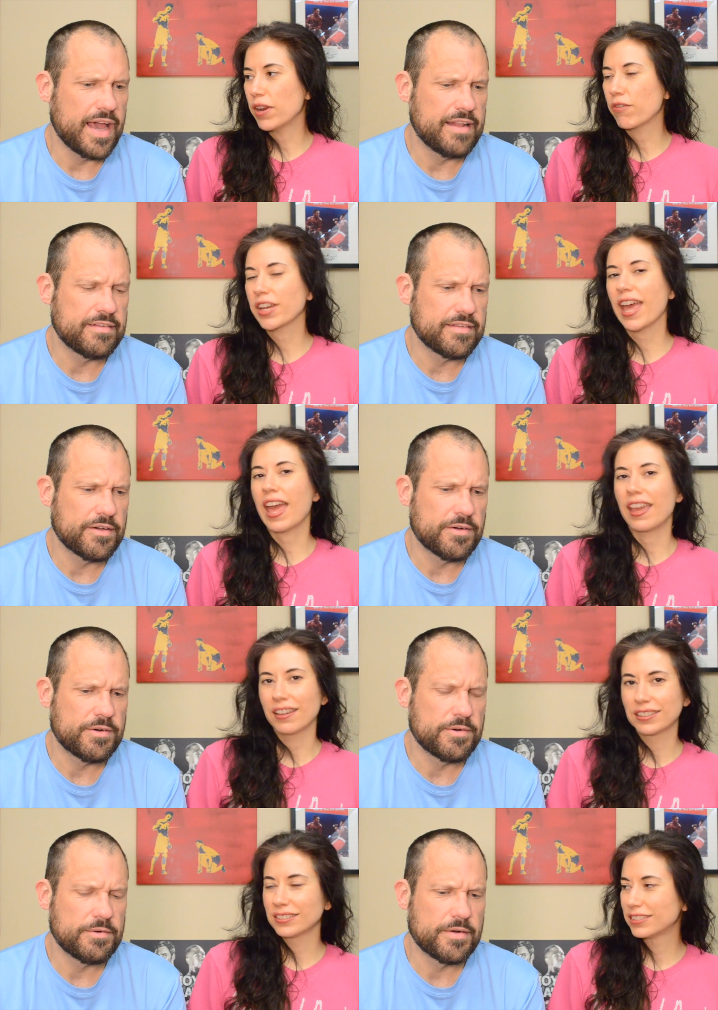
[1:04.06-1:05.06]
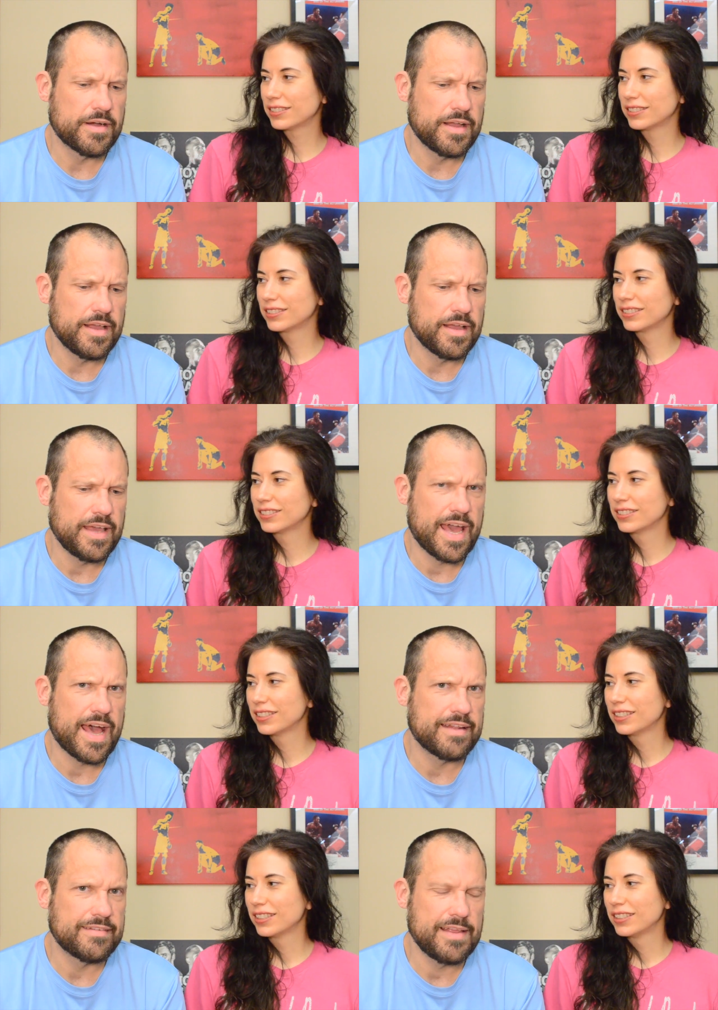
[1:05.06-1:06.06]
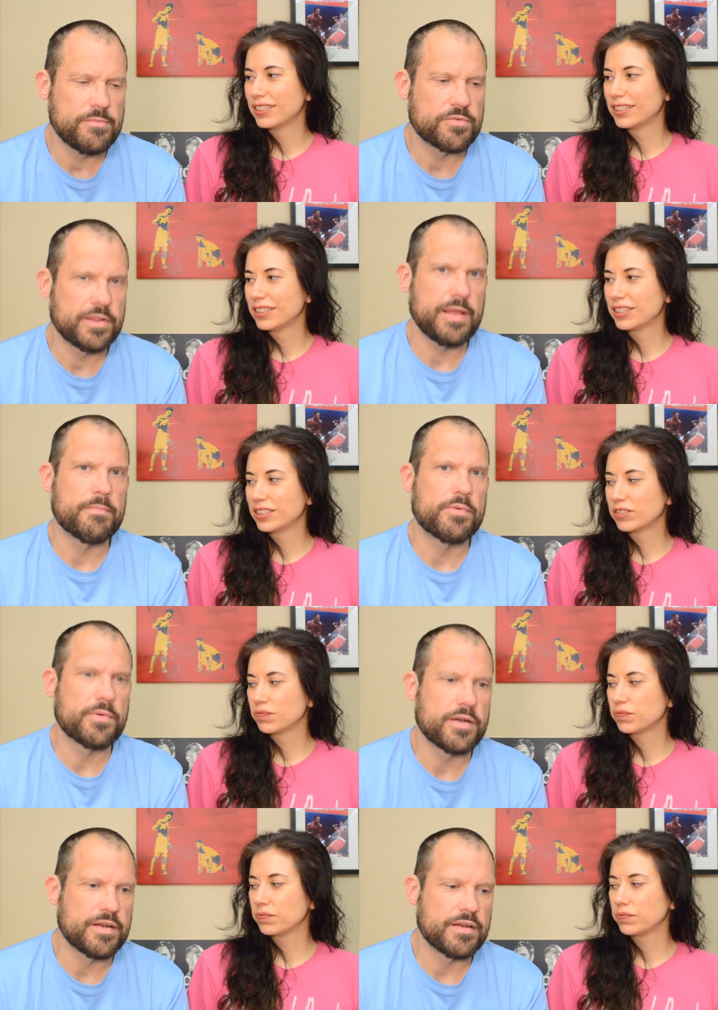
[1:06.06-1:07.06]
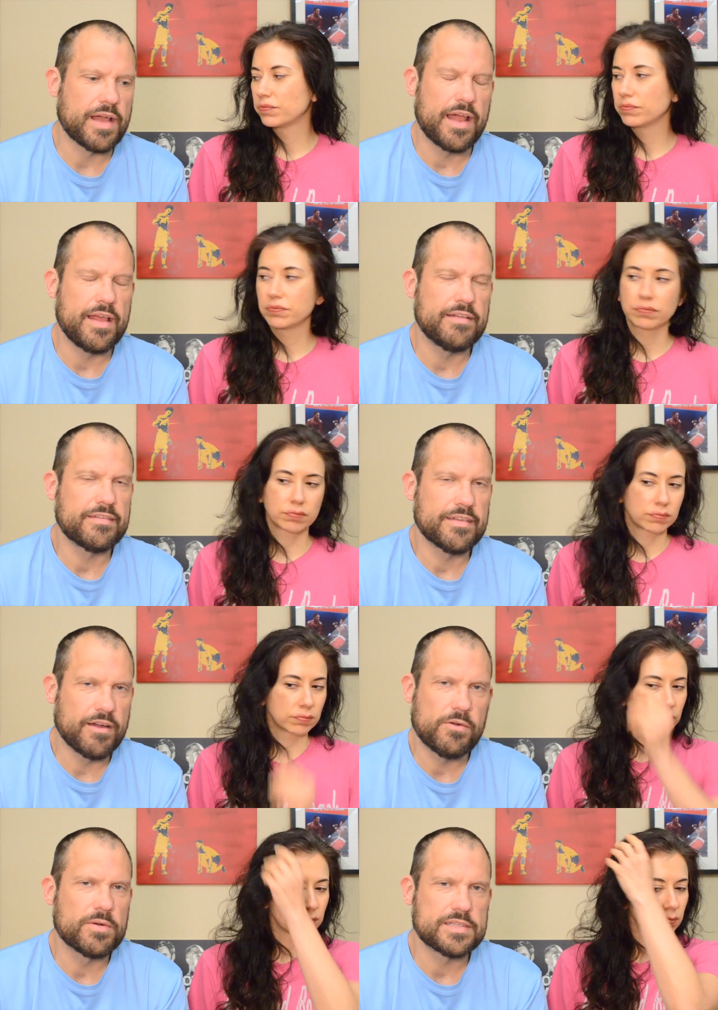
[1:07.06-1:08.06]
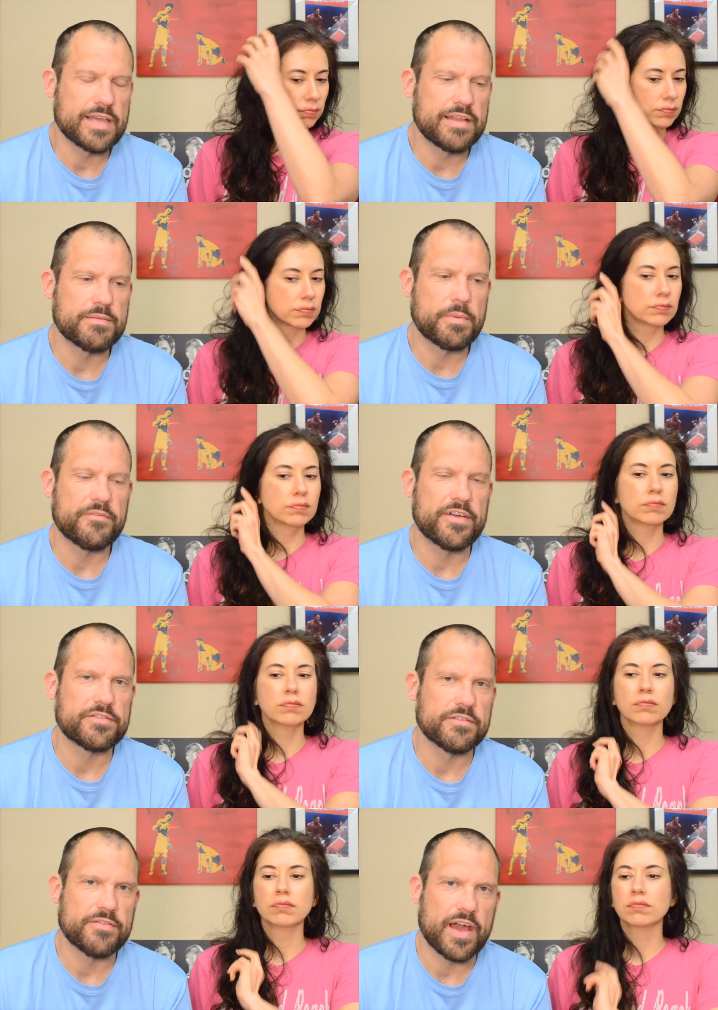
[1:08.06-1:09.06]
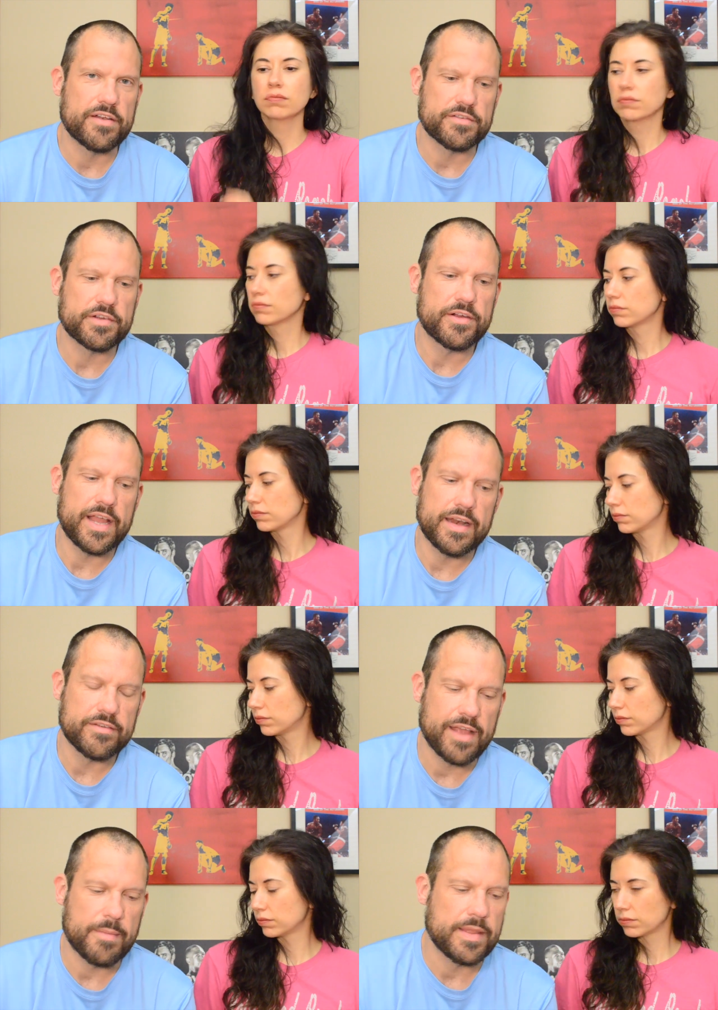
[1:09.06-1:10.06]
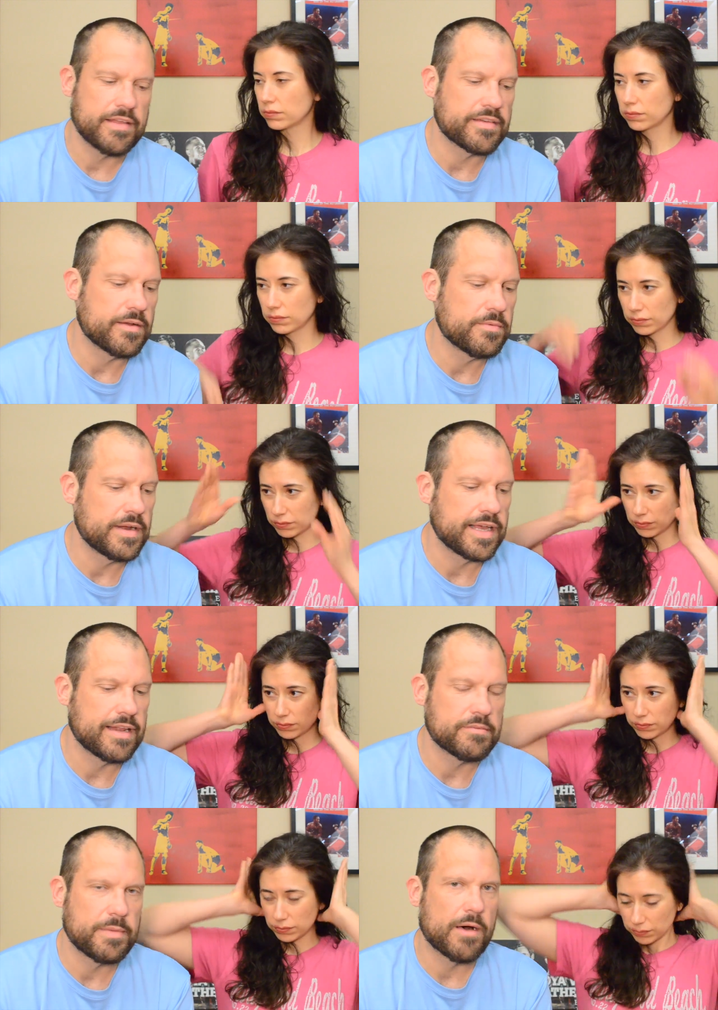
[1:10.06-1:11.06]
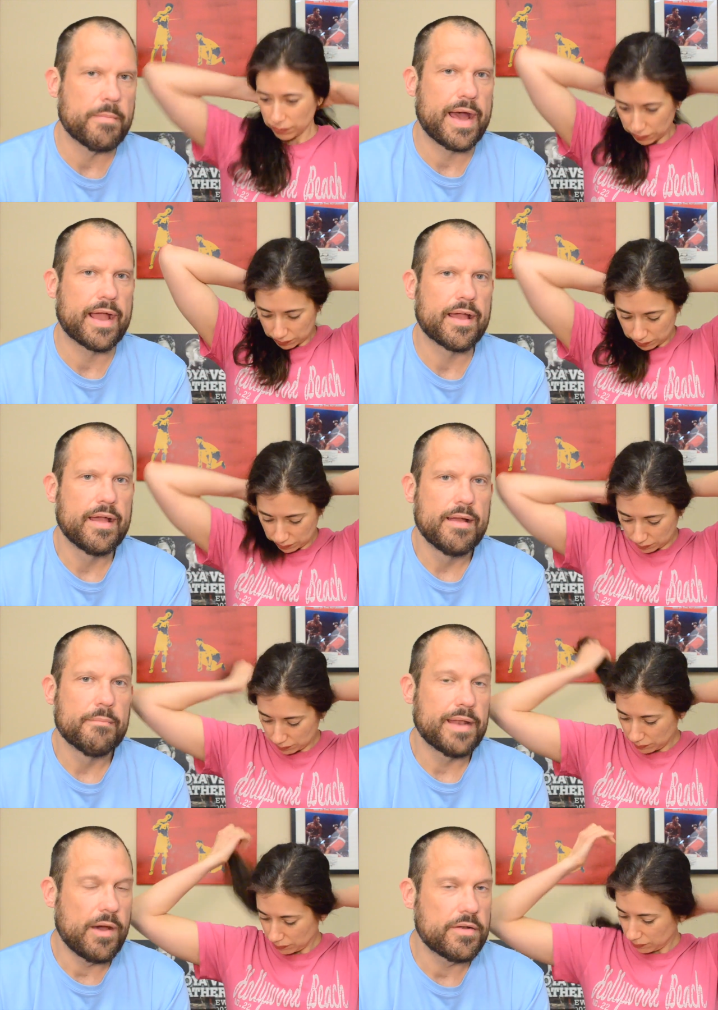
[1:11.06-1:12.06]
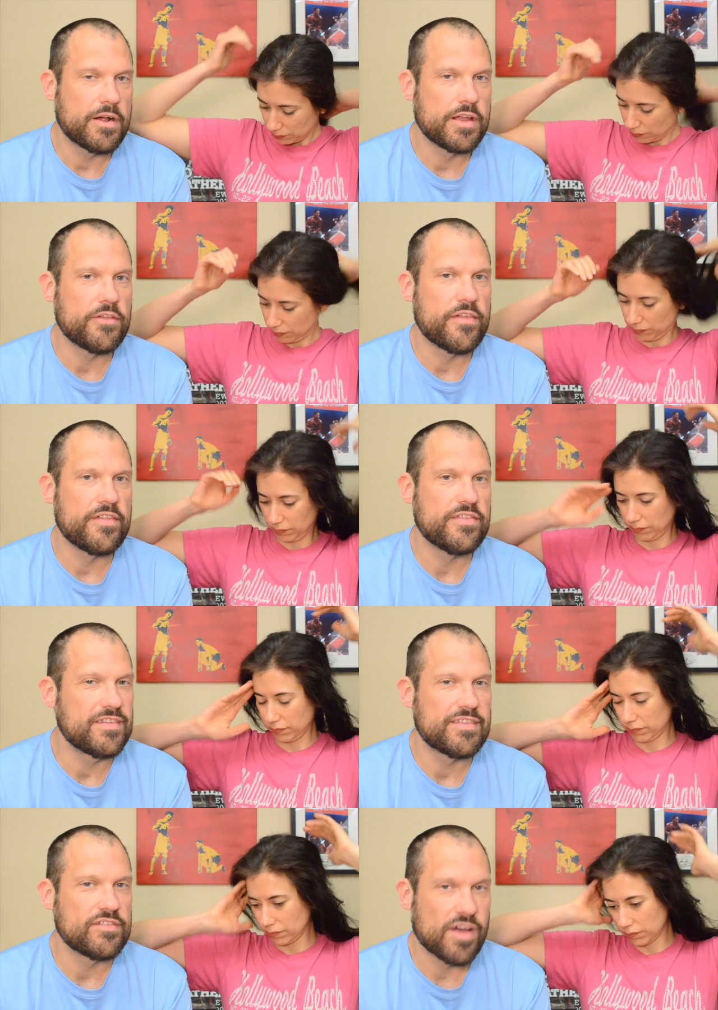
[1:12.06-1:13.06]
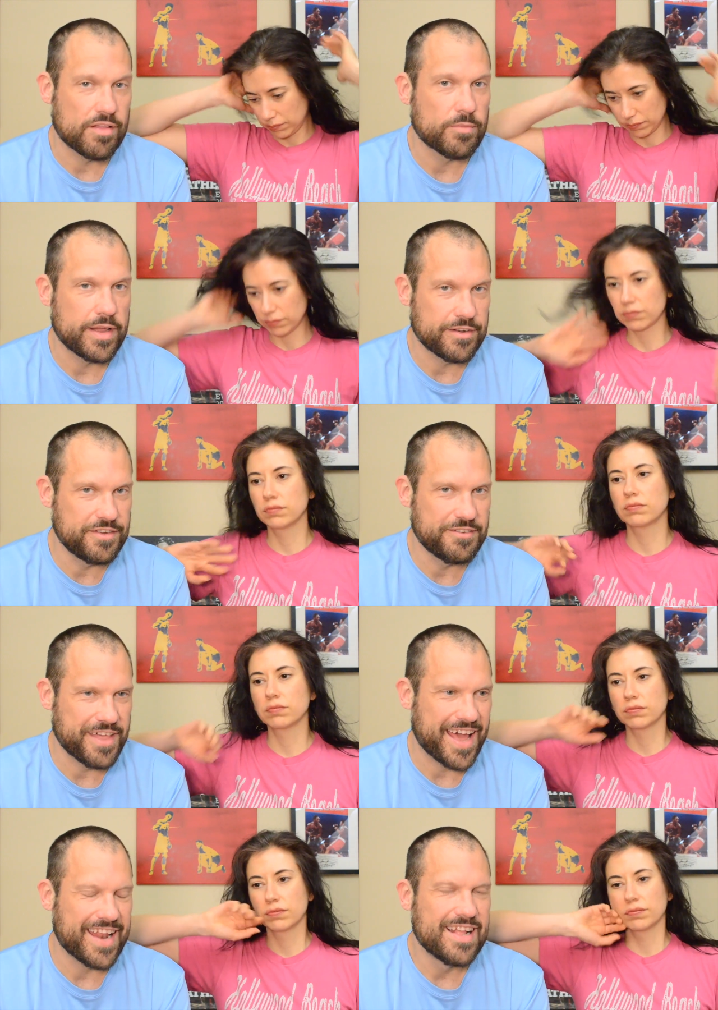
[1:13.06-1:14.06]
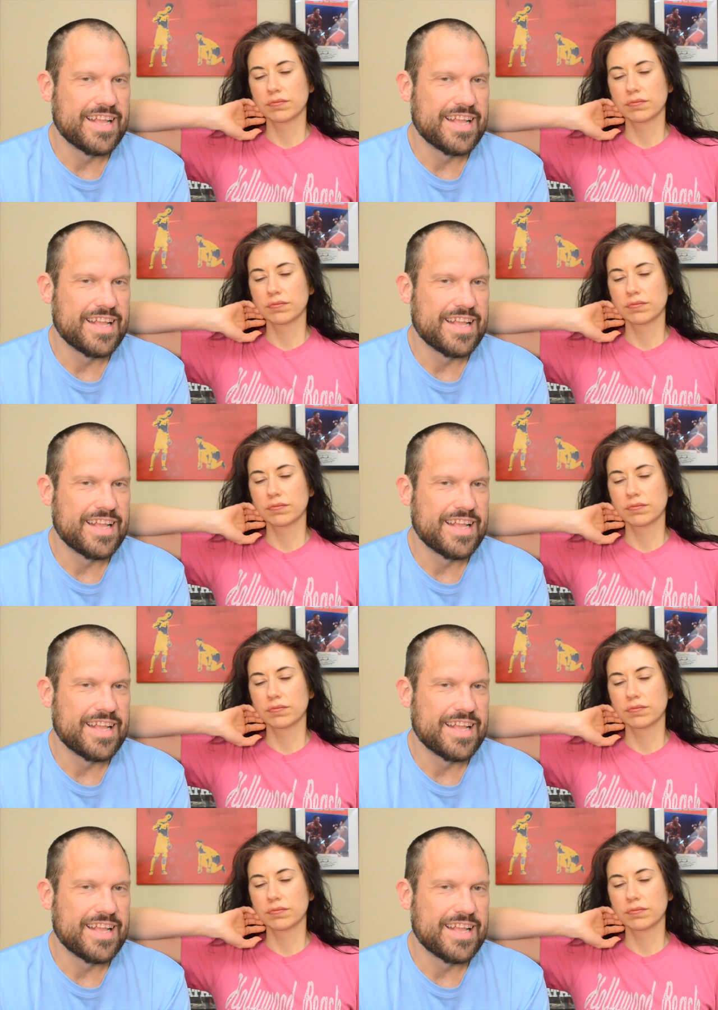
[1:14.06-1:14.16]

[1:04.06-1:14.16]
Speaker 1: day. so,
Speaker 2: yeah, it seems really important. It's of course, as a professional fighter, as a great champion, he's going to want to get his belt back. But I would argue that this is not the way to do that.